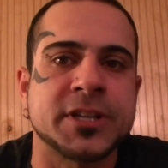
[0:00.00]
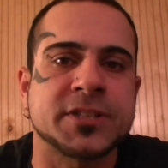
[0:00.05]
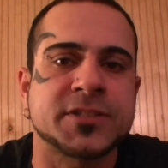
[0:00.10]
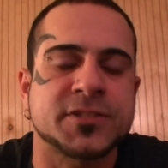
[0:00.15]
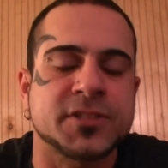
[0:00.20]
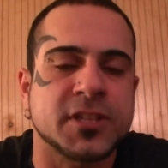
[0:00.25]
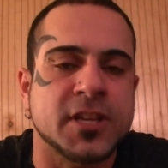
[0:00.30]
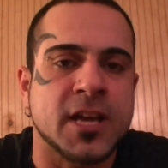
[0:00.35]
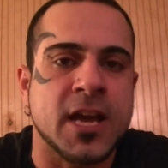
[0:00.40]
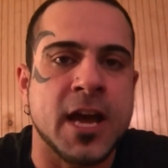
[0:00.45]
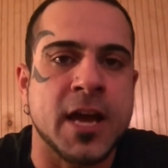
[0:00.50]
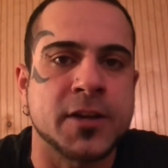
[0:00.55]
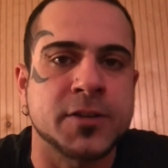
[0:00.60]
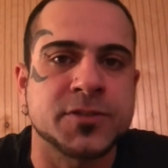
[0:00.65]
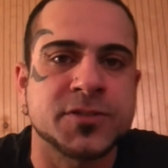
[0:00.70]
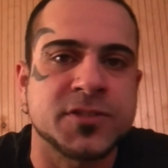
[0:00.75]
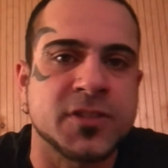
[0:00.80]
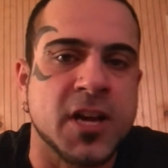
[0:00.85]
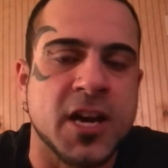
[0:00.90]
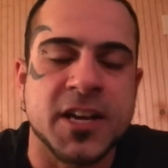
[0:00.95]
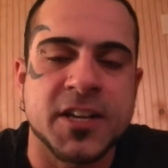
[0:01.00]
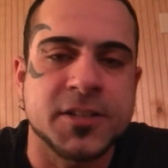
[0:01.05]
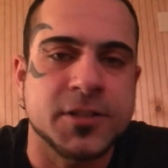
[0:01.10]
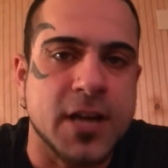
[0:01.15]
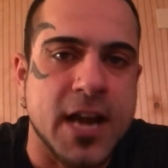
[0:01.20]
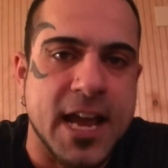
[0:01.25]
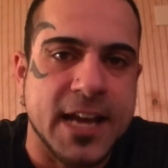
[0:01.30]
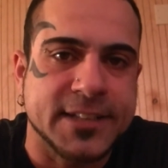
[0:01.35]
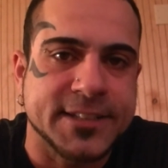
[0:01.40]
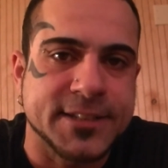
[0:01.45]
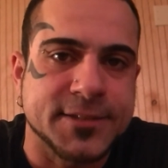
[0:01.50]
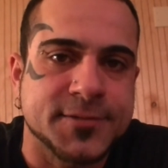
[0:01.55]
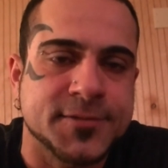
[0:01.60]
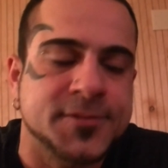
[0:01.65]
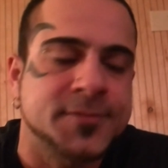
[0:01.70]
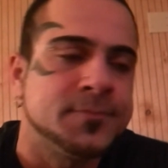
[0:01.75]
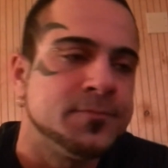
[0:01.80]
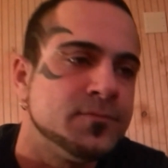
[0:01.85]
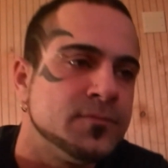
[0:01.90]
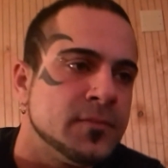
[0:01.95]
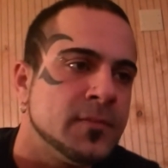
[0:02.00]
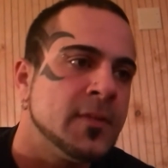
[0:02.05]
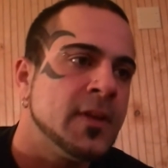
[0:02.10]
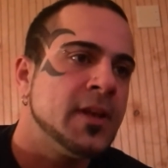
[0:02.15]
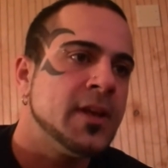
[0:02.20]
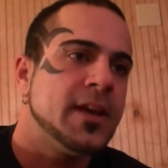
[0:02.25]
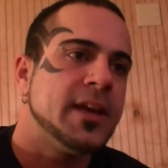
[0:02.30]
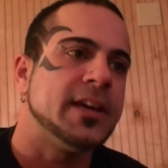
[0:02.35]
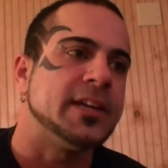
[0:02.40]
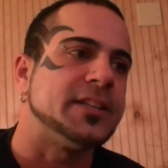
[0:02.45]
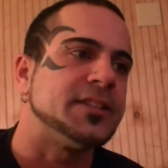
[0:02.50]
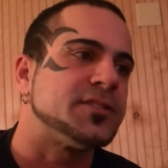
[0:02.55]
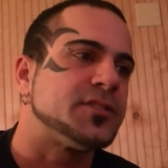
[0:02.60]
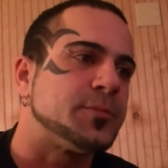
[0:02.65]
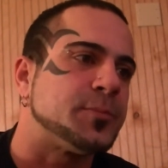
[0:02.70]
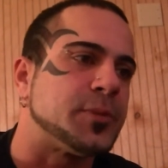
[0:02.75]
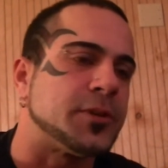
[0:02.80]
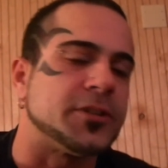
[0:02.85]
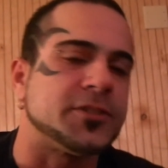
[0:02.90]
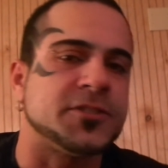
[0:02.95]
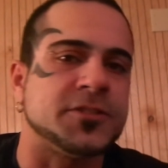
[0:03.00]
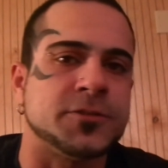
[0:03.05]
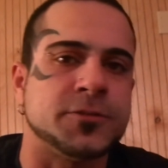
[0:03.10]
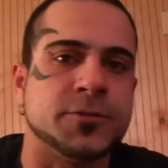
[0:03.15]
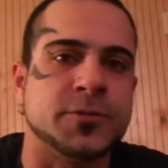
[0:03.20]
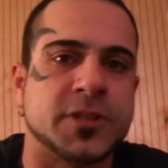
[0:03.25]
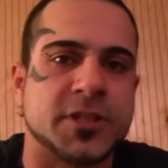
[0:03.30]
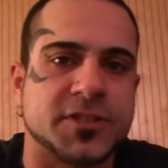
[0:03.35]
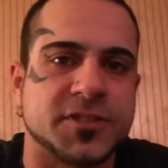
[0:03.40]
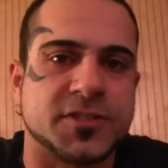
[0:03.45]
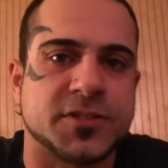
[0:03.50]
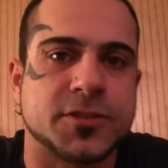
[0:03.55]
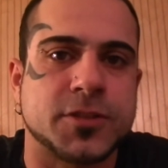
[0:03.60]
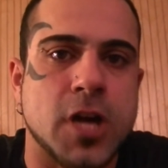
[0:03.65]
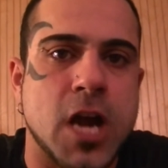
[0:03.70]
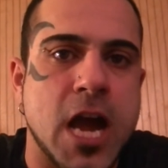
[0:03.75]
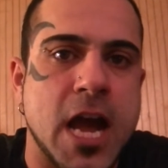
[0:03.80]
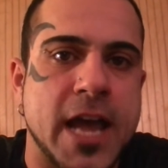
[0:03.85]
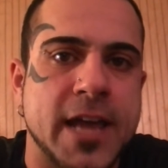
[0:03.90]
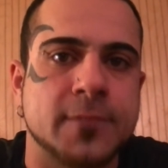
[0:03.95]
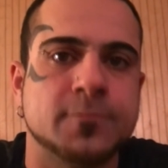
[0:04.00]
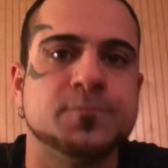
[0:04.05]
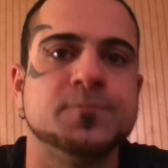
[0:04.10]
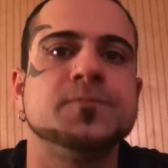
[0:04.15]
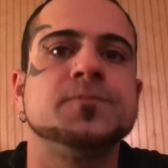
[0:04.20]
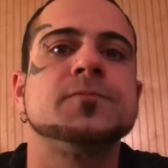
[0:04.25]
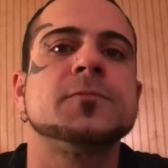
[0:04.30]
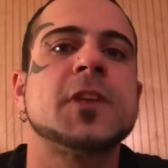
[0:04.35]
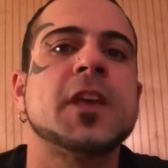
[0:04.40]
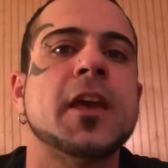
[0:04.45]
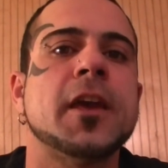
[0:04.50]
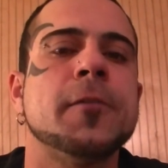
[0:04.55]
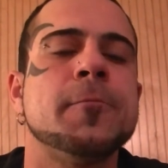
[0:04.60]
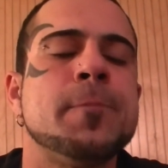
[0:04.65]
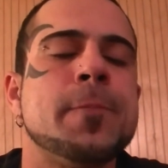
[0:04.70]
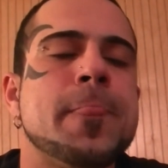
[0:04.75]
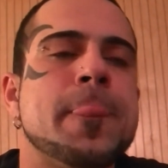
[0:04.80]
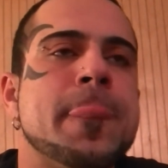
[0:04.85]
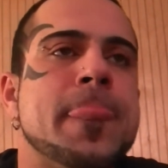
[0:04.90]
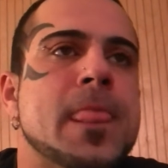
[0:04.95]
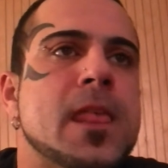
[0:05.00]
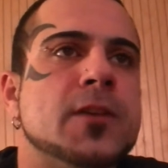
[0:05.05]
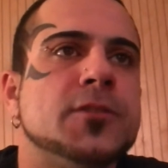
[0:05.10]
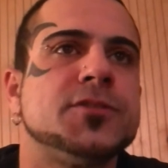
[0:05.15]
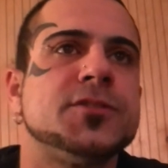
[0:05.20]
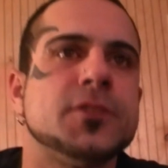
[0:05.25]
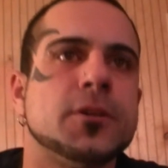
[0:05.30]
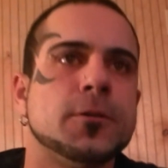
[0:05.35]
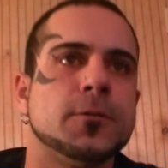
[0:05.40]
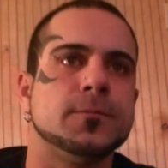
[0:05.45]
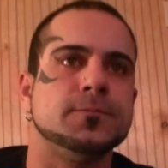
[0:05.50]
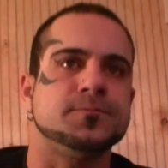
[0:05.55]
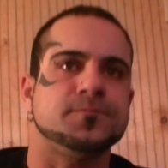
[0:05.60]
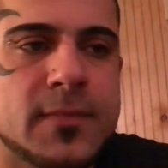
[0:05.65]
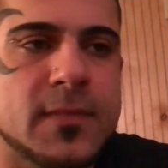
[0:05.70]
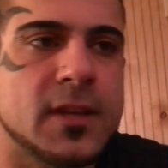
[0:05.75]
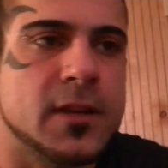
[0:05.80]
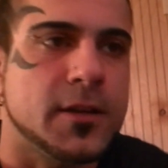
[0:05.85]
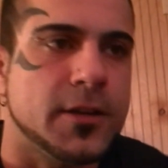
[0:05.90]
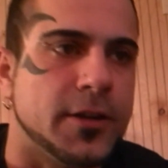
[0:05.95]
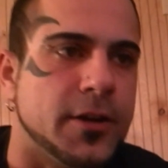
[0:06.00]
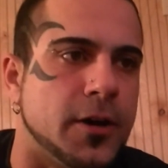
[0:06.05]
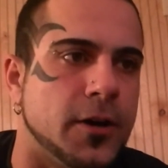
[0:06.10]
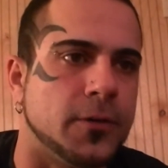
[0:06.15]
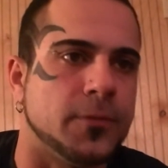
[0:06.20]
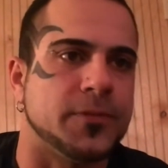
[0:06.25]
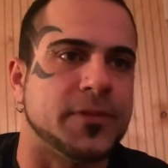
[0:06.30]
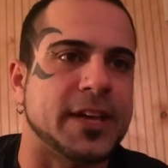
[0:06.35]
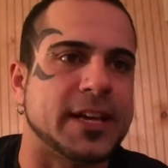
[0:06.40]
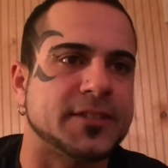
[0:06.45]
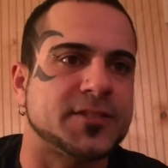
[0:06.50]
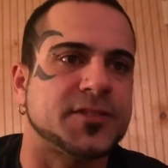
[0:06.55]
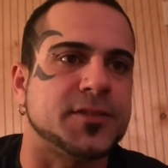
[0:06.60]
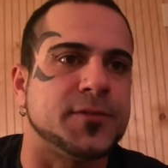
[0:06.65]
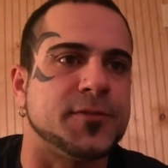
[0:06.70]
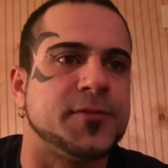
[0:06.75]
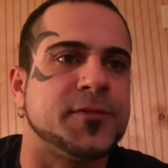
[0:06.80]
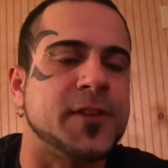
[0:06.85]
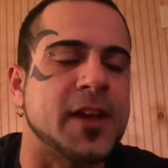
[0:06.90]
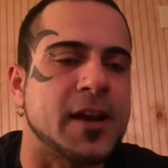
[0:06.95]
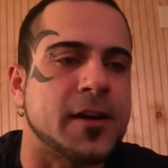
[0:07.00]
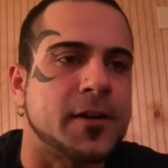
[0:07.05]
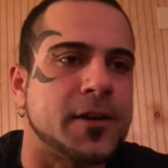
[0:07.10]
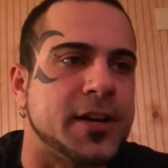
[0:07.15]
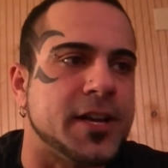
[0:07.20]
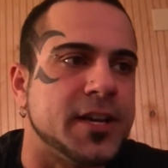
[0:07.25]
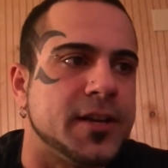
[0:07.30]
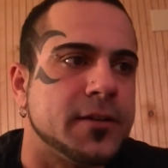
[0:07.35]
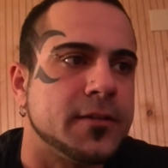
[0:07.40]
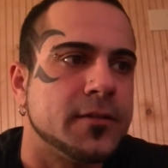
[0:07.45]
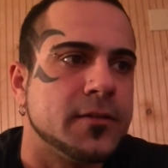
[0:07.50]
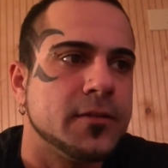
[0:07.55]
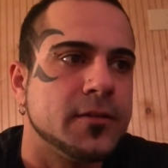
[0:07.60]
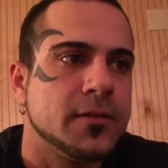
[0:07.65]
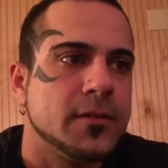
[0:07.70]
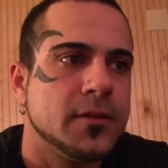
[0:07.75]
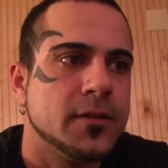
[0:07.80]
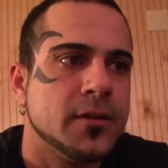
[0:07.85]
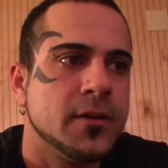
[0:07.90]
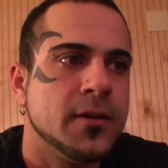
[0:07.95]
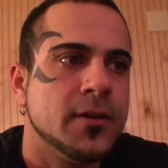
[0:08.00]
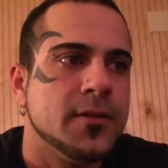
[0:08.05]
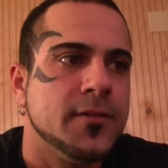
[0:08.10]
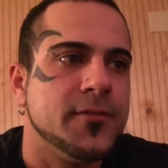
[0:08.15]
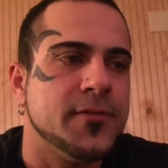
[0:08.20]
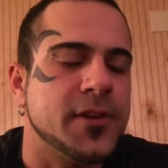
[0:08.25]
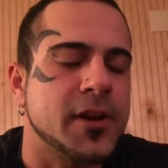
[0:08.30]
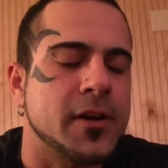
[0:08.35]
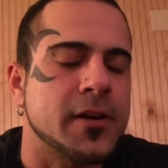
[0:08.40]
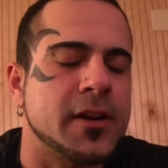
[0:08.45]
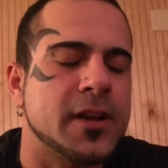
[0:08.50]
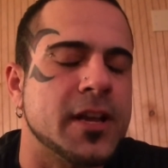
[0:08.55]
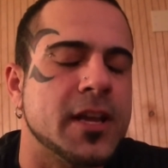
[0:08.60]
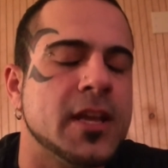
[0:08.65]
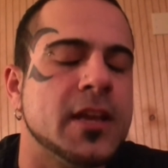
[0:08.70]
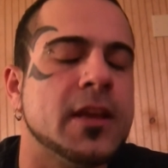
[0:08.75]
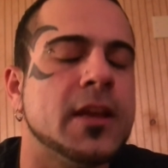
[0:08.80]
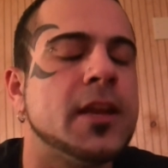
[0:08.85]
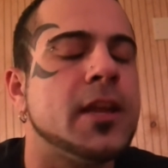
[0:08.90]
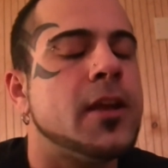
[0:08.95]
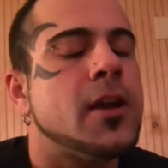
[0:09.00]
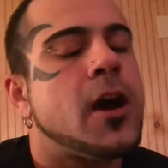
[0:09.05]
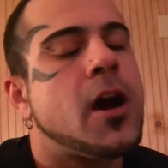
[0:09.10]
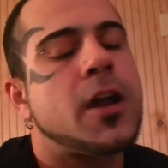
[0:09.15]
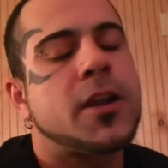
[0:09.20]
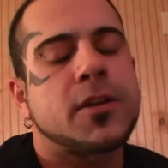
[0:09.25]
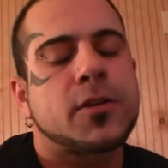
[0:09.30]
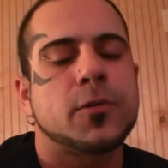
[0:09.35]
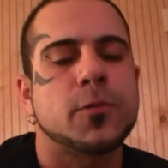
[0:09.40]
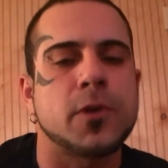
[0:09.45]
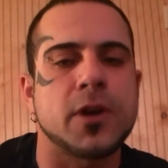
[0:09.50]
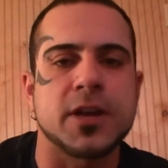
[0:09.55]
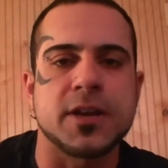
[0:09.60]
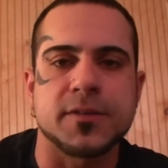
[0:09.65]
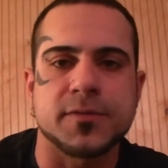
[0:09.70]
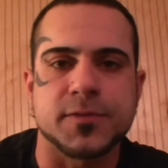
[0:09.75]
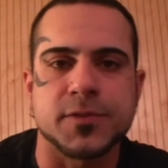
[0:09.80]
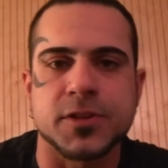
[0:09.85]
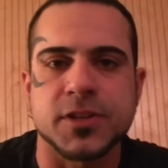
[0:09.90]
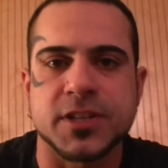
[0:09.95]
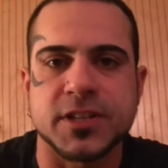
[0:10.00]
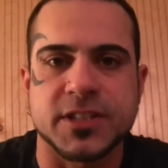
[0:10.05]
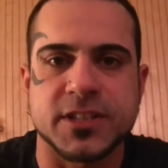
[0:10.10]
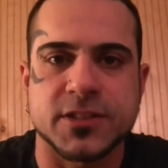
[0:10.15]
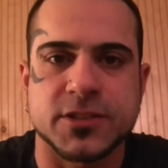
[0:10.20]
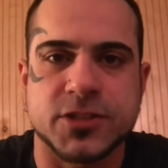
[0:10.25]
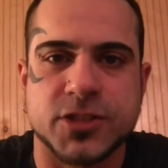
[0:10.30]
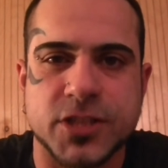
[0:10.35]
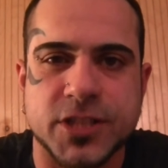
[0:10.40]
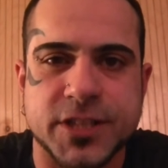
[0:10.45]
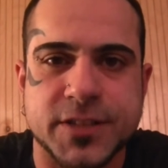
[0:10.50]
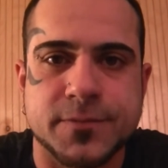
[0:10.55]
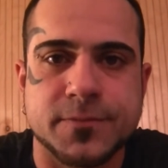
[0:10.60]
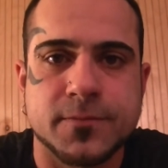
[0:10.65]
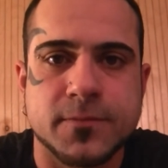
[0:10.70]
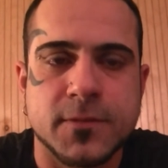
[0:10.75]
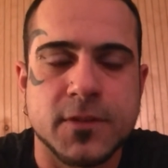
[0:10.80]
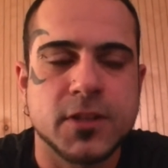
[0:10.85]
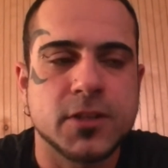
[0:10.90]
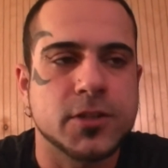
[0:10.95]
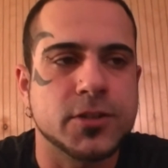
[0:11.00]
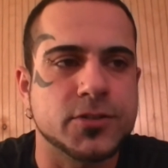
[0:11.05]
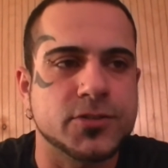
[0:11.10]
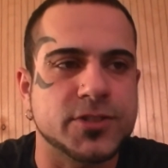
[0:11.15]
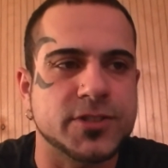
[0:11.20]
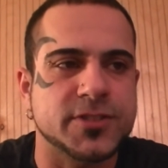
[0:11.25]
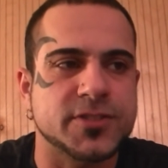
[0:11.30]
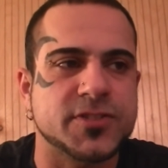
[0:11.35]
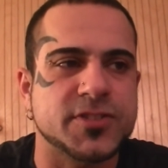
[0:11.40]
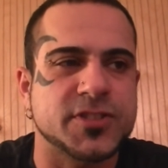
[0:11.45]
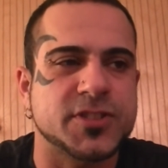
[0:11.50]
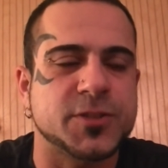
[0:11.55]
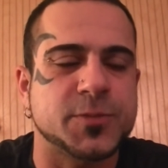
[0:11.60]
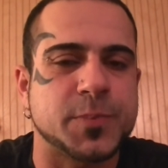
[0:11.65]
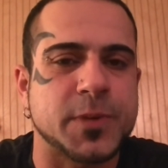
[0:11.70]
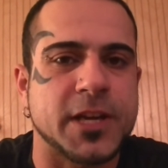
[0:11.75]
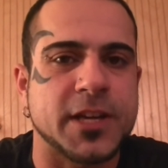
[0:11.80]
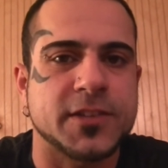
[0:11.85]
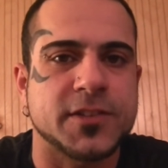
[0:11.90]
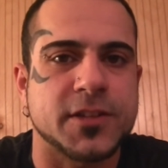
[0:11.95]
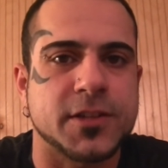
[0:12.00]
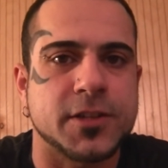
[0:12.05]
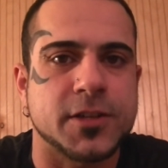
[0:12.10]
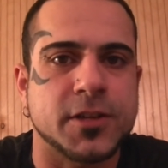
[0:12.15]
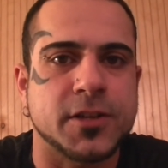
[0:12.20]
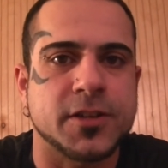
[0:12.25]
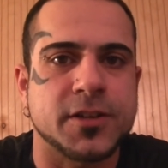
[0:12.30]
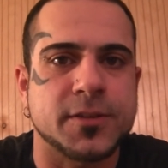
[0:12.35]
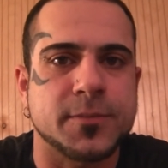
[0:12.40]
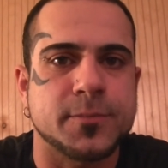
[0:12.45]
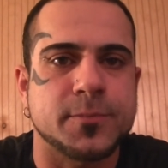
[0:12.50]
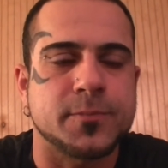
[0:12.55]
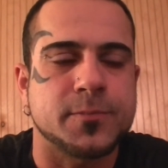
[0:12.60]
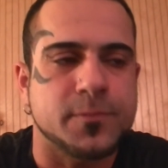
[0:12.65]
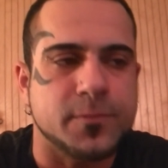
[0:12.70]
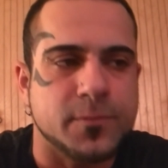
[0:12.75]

it's a guy who's not attractive, and it's a person who doesn't try, okay? So, that's a very, very idiotic way of looking at shit. You just expect that you're gonna,